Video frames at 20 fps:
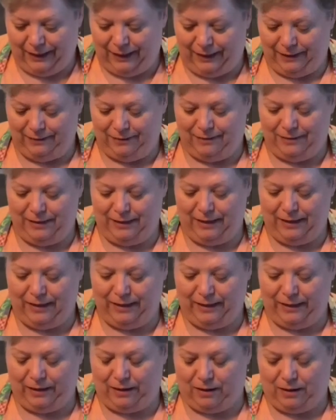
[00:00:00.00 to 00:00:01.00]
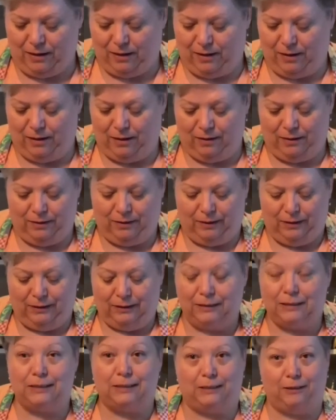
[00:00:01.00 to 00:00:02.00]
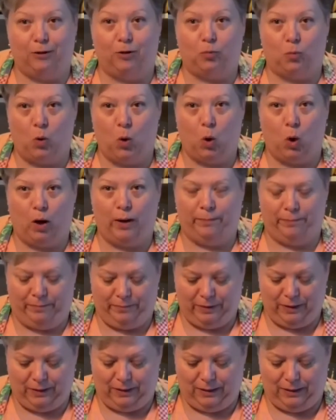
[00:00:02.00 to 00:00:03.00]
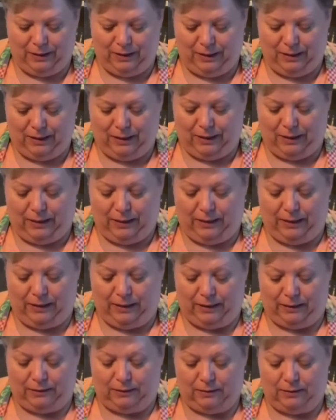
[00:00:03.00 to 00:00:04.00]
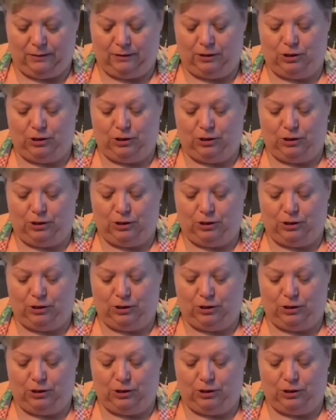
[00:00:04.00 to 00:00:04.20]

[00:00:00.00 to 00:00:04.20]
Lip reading: and they are still warm and